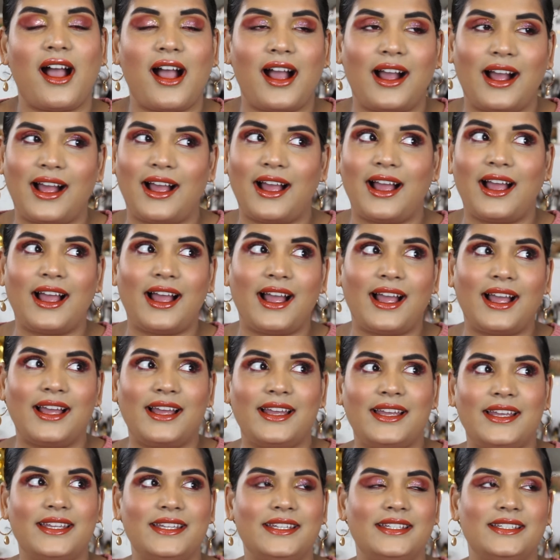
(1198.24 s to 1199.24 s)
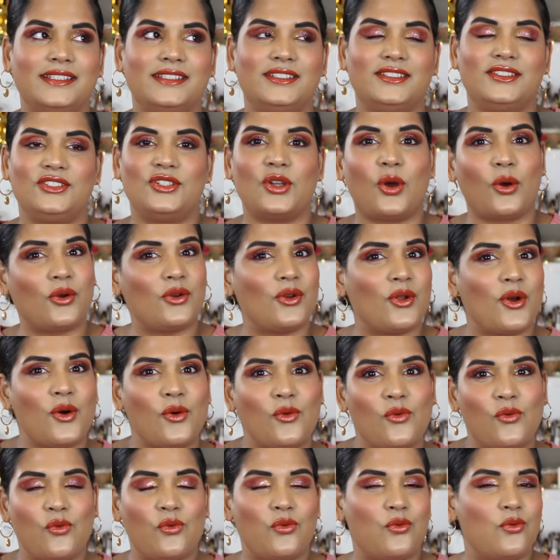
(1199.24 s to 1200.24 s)
I don't know
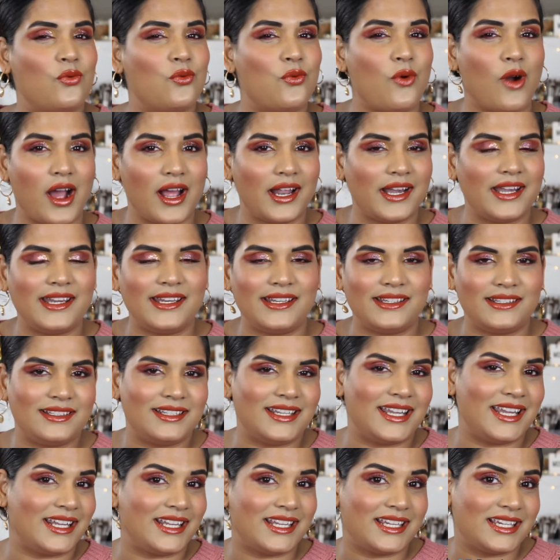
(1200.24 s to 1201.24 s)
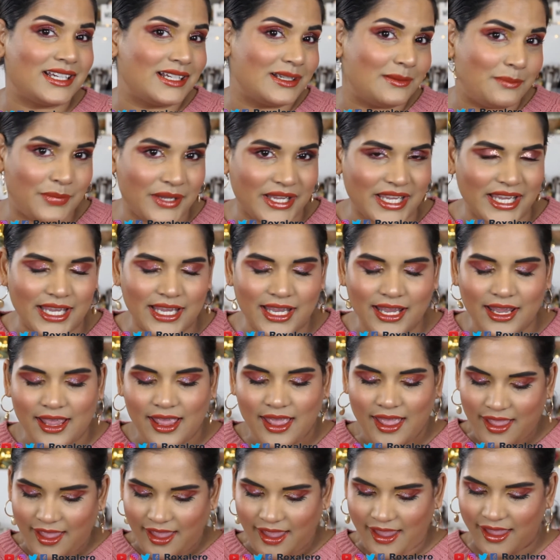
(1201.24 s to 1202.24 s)
what it could be.
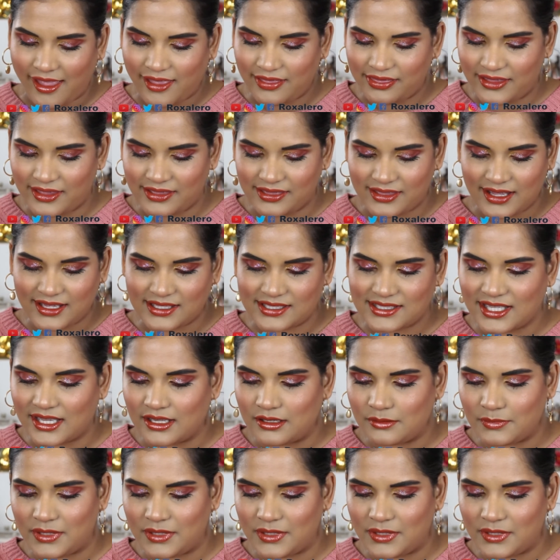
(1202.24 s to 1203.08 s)
And then they sent